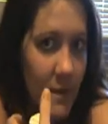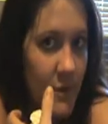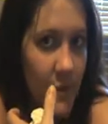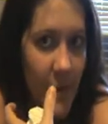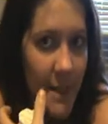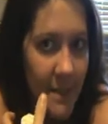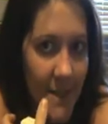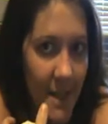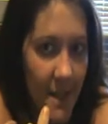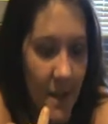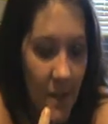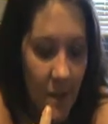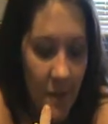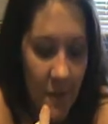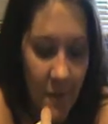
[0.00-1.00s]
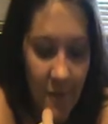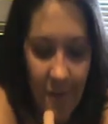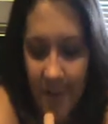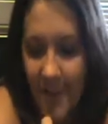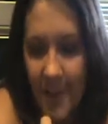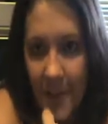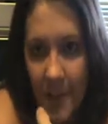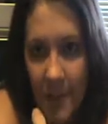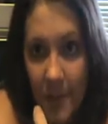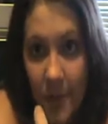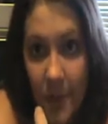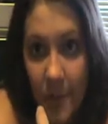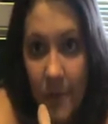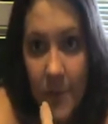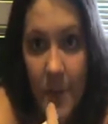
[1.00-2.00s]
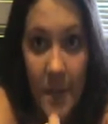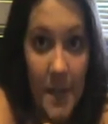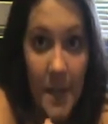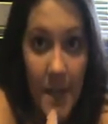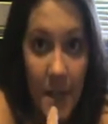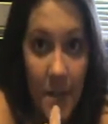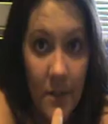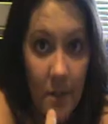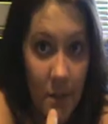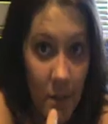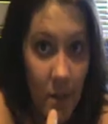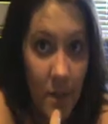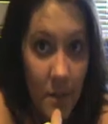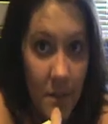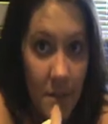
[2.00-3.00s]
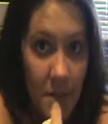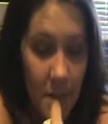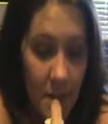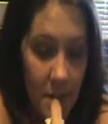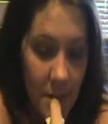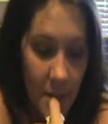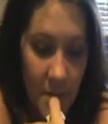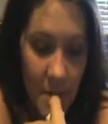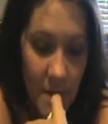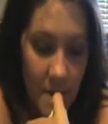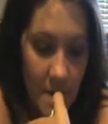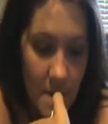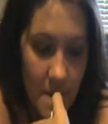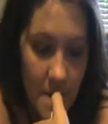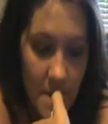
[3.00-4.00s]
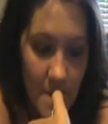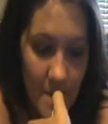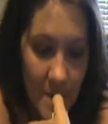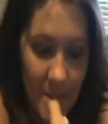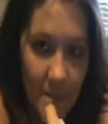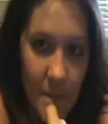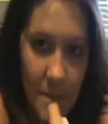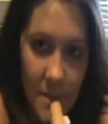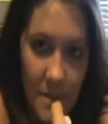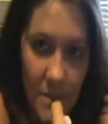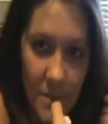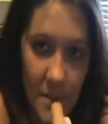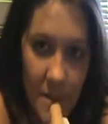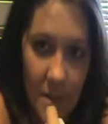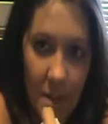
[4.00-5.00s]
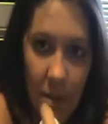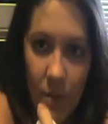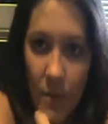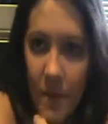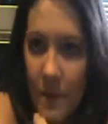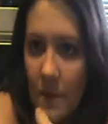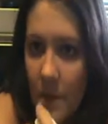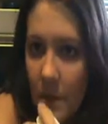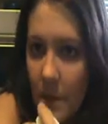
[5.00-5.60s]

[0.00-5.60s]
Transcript: trying to take care of the other girl, trying to take care of the girls, um, my sisters, you know, we,